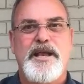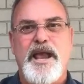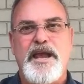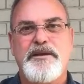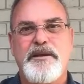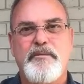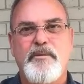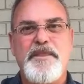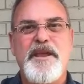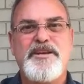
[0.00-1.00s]
And
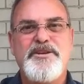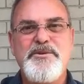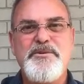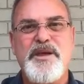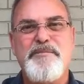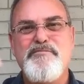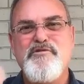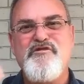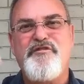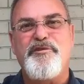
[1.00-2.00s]
when they do, they
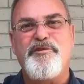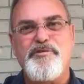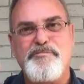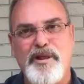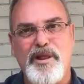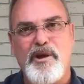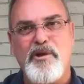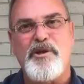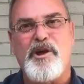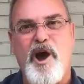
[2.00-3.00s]
move further below
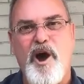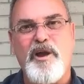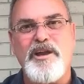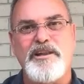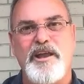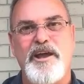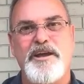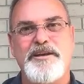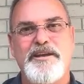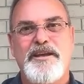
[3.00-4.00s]
the calling
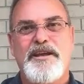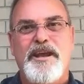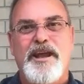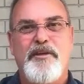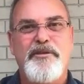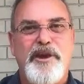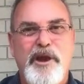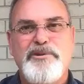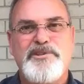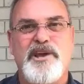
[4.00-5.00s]
line on the
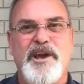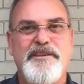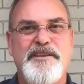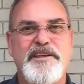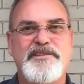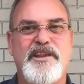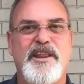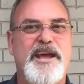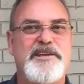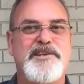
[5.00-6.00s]
no side, and that's the
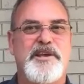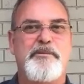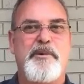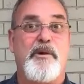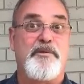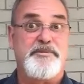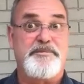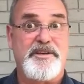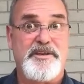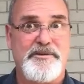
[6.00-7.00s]
last thing we want them
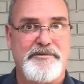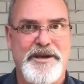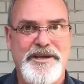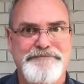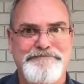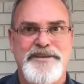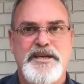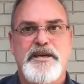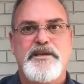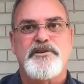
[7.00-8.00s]
to do, right?
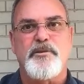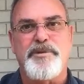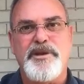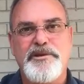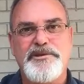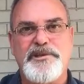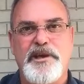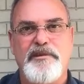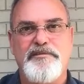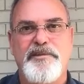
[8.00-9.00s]
So be
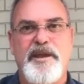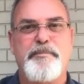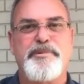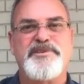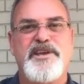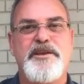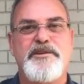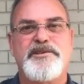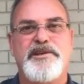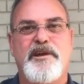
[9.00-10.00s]
yourself and present
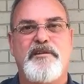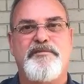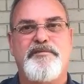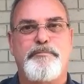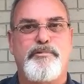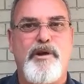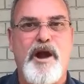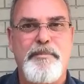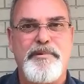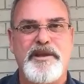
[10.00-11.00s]
yourself
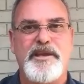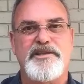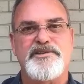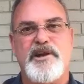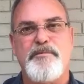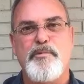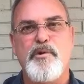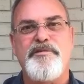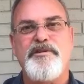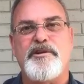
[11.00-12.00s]
properly and start
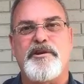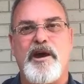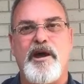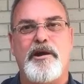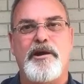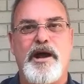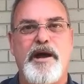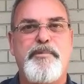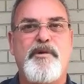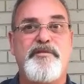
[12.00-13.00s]
moving your caller
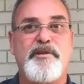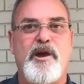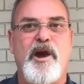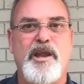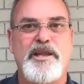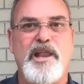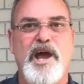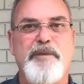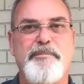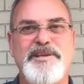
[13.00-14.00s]
up over the calling
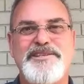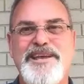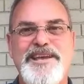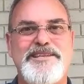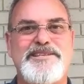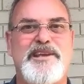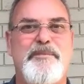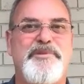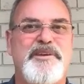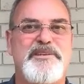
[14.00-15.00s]
line by saying
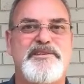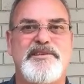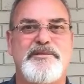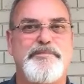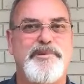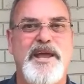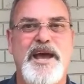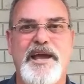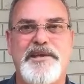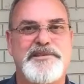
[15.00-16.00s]
something as simple
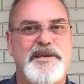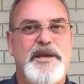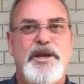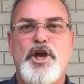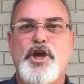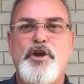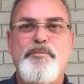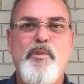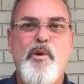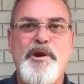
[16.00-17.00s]
as,
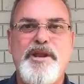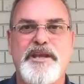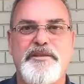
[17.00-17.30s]
"Good morning,